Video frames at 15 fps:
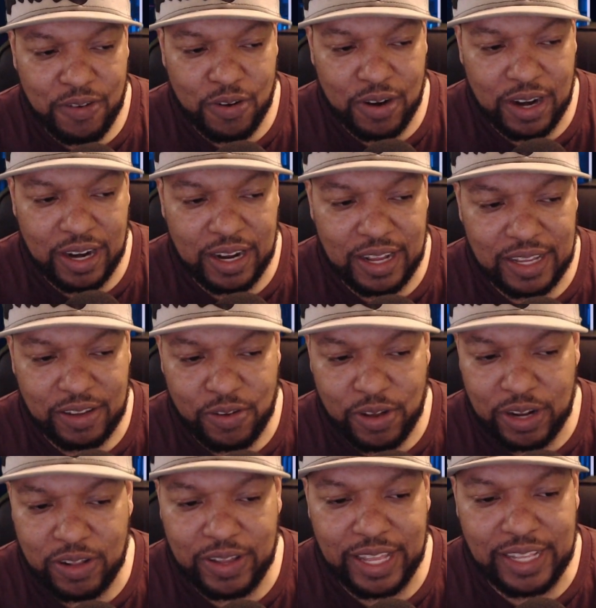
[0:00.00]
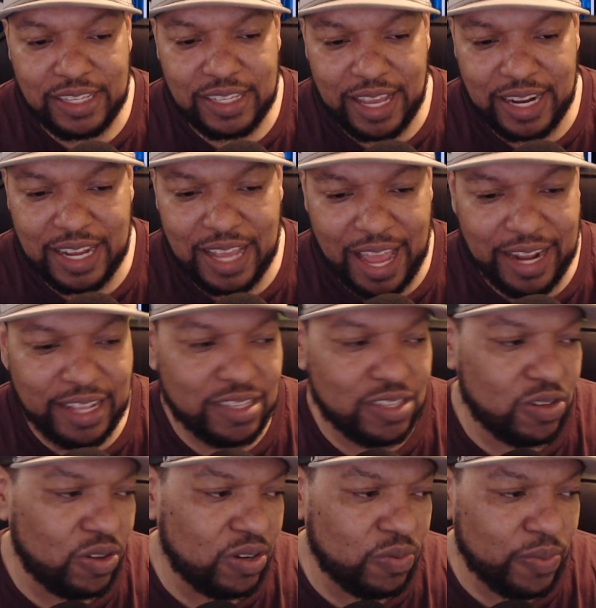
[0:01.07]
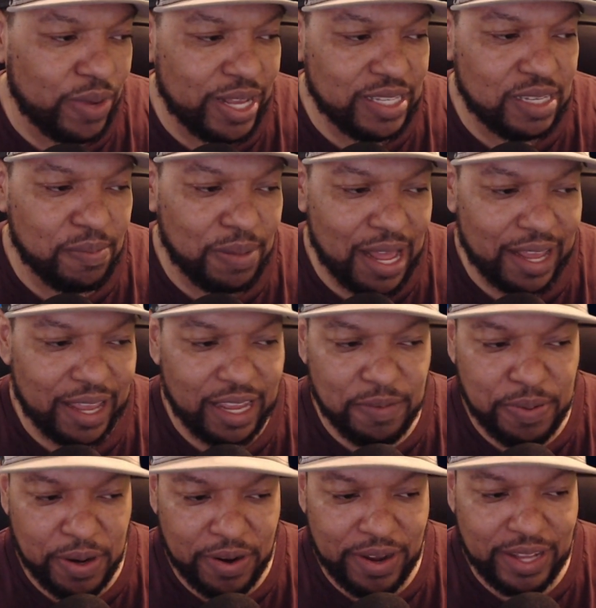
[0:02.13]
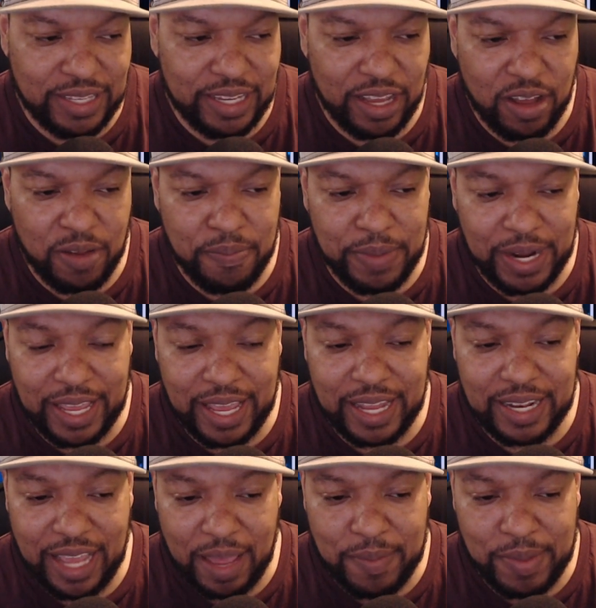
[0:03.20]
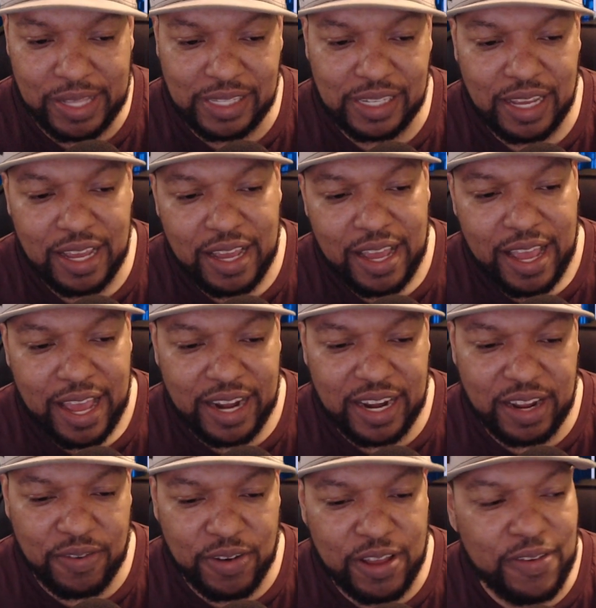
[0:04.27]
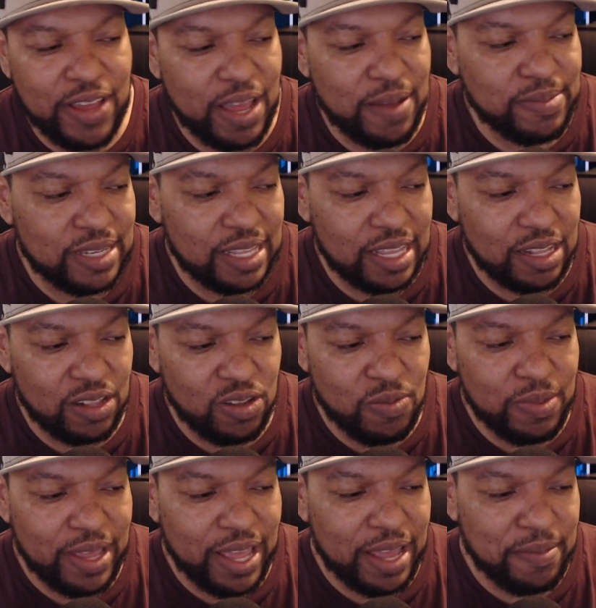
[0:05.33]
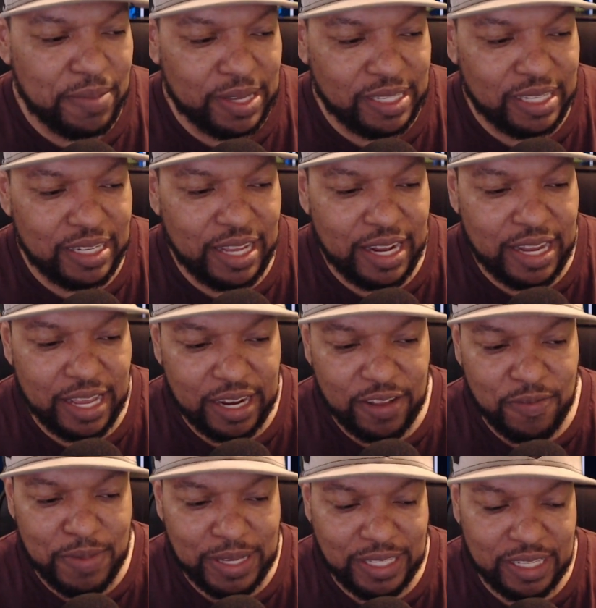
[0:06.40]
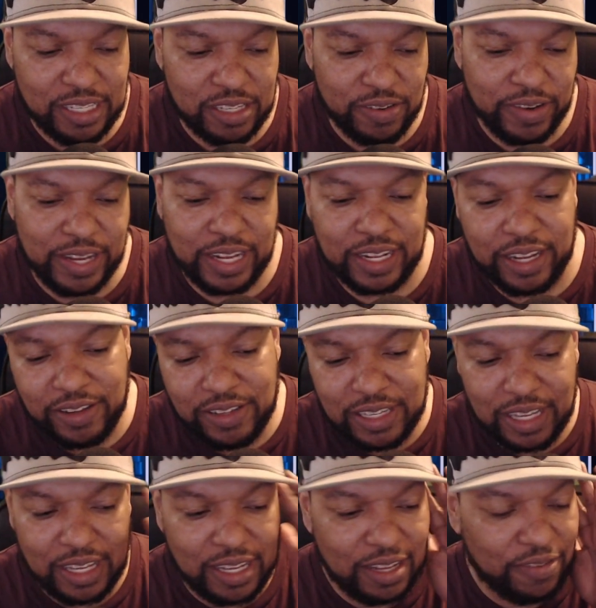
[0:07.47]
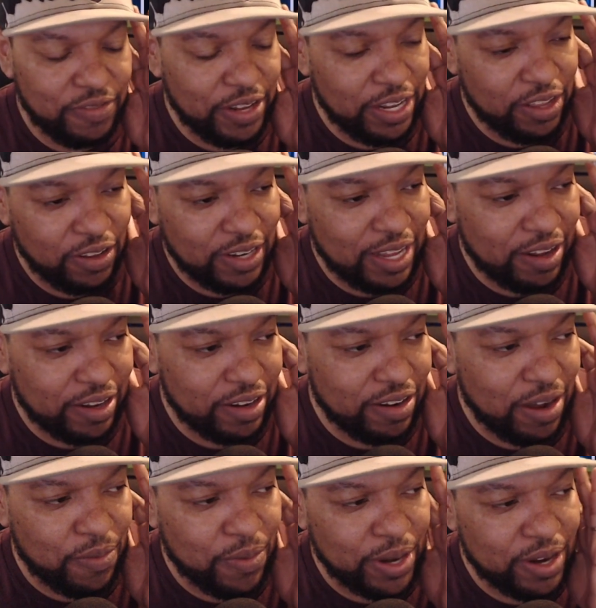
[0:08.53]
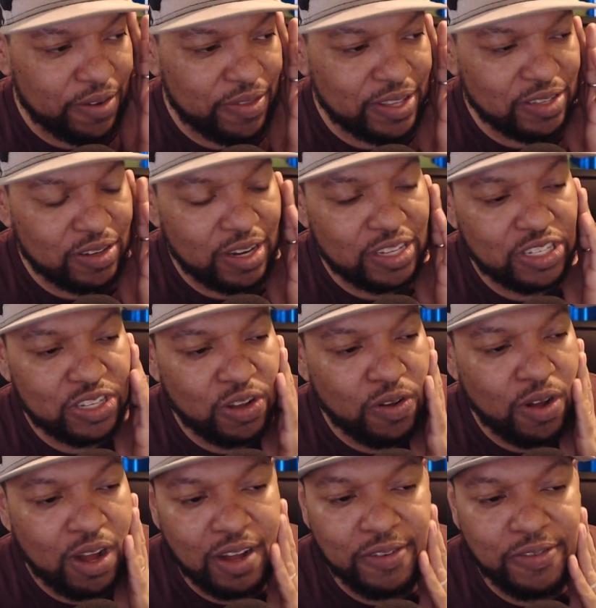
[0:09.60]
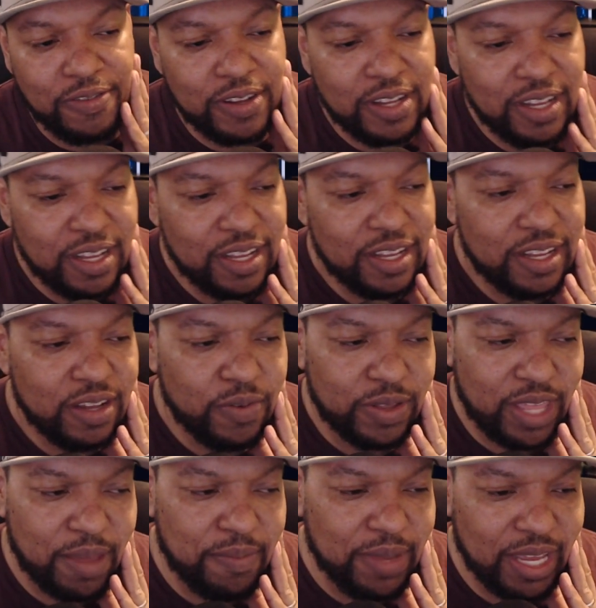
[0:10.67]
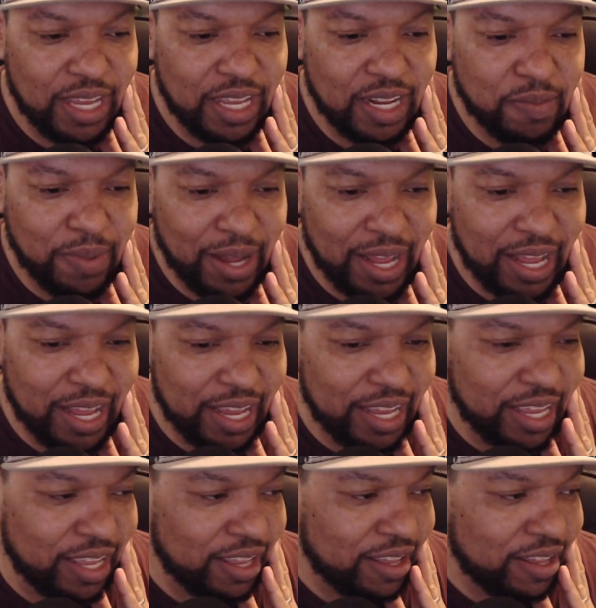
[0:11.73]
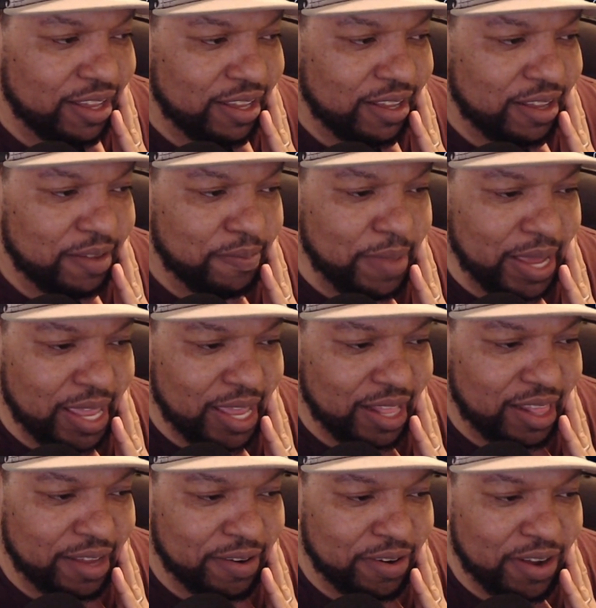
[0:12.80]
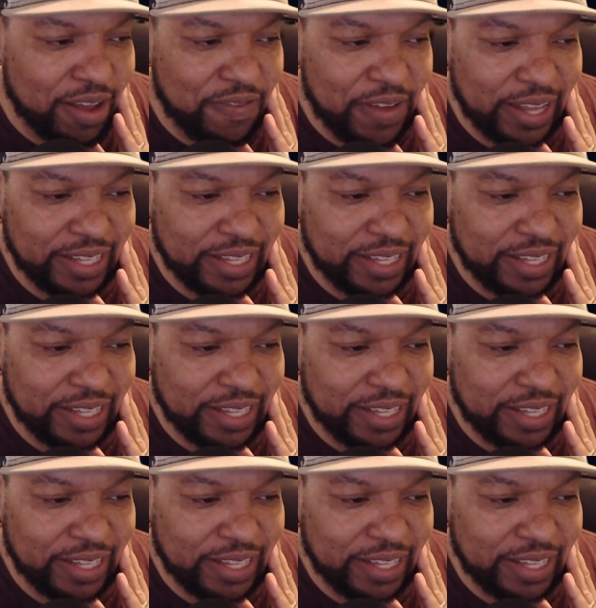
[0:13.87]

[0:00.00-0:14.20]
for critical hits and guidance on when to block and parry to help mitigate damage, and a revamp to the Gloomgate mission and end of mission screen. There's a video down here. I wonder if it's going to show off what they mean by making clearer